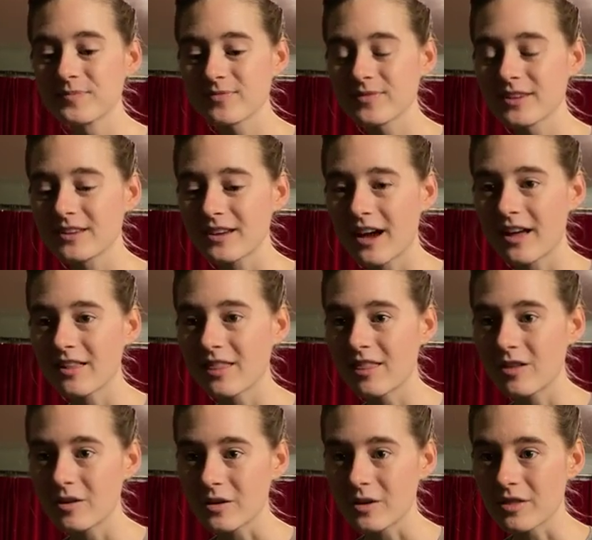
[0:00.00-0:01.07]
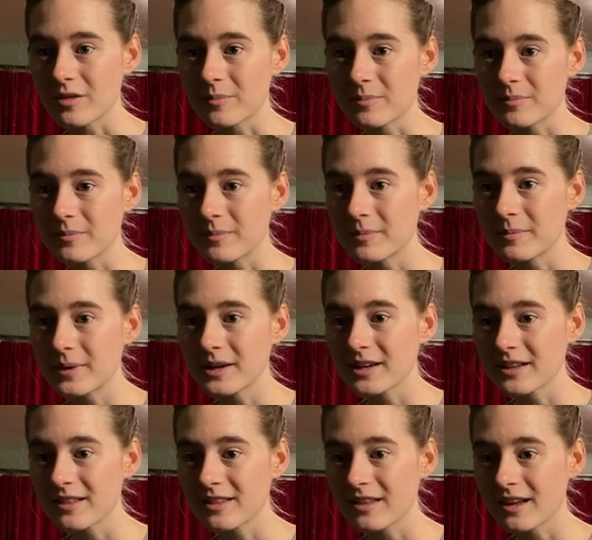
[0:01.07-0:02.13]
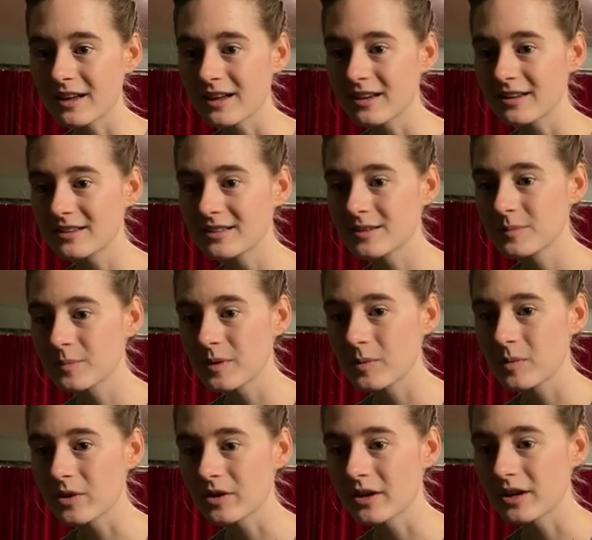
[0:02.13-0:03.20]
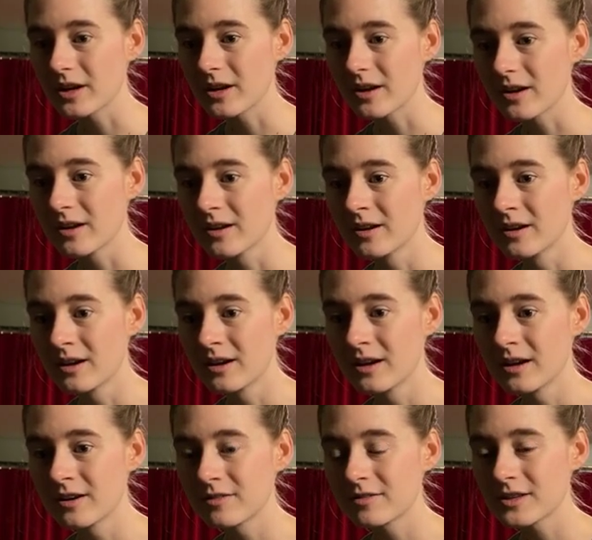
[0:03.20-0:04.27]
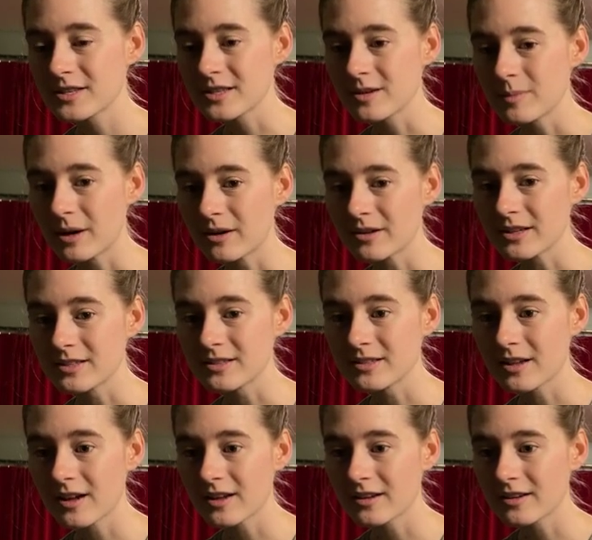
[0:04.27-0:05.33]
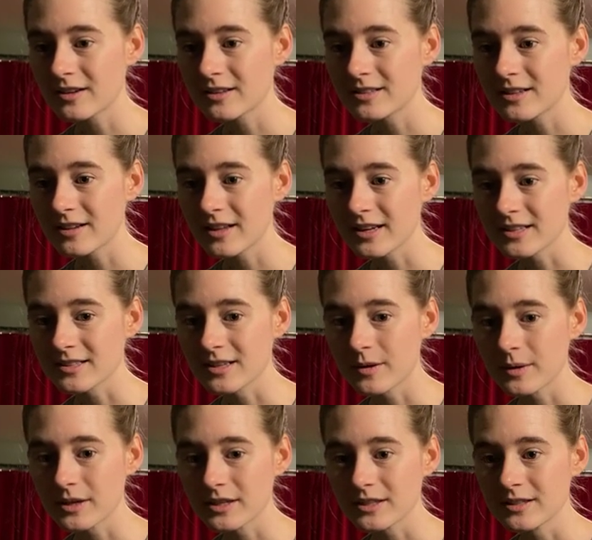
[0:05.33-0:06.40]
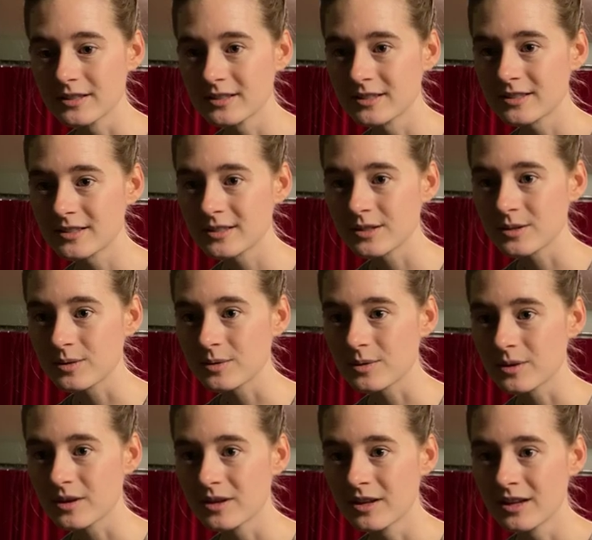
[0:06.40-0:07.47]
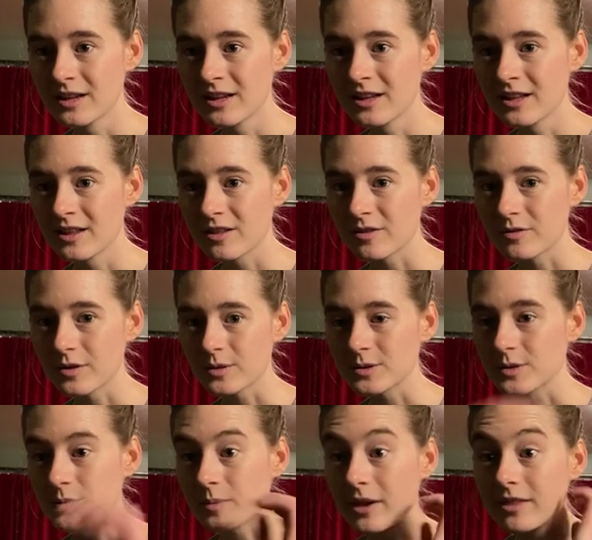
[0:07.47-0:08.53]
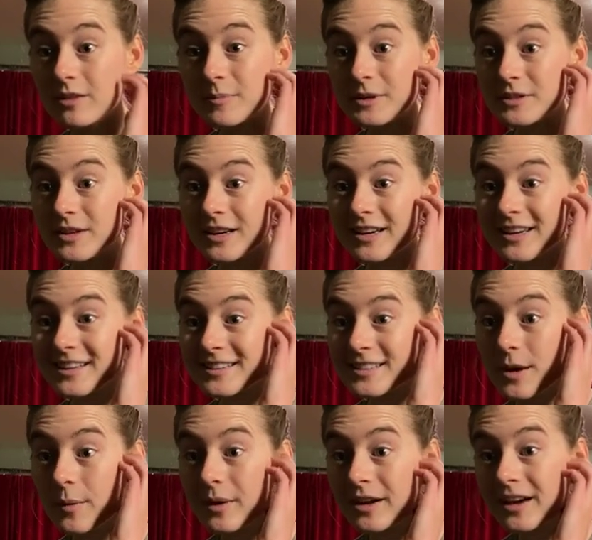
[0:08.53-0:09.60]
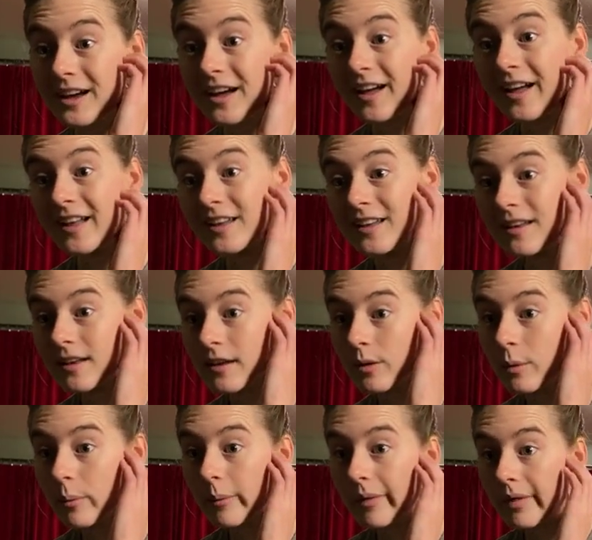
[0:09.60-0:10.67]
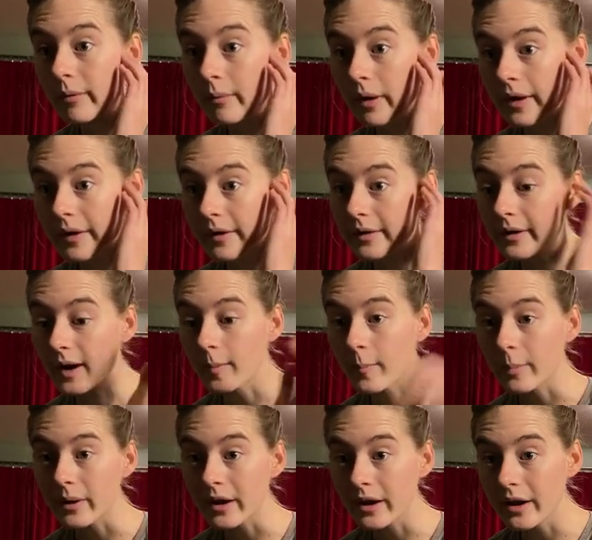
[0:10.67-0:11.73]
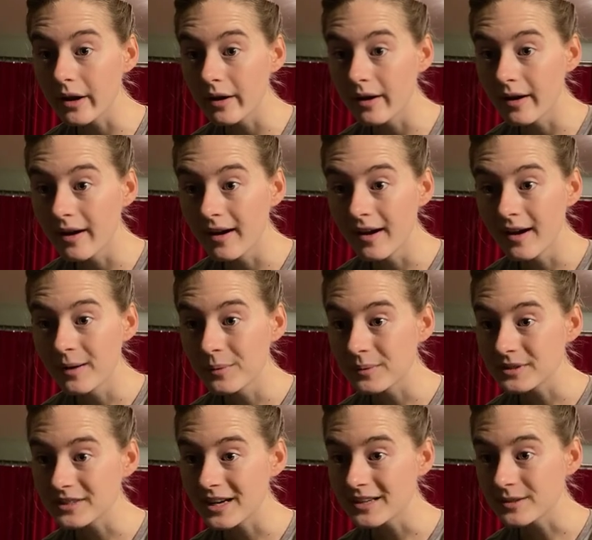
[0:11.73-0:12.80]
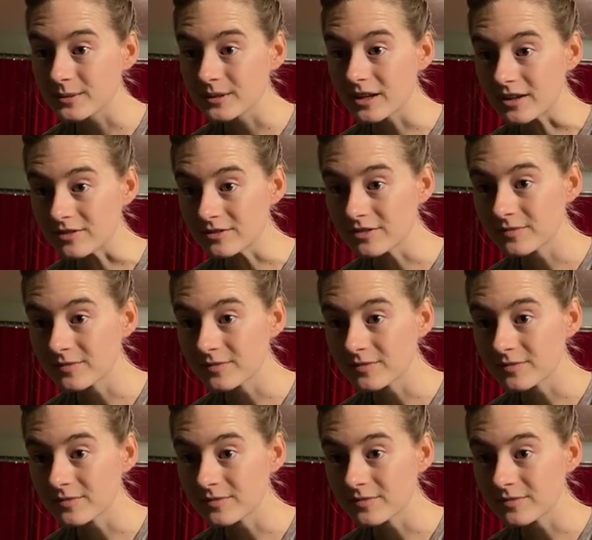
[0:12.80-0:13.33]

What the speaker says: yeah, the money that people are getting fussy about is not, it's not like it's going to the folks who made the music. It's going to the record company, which I don't love.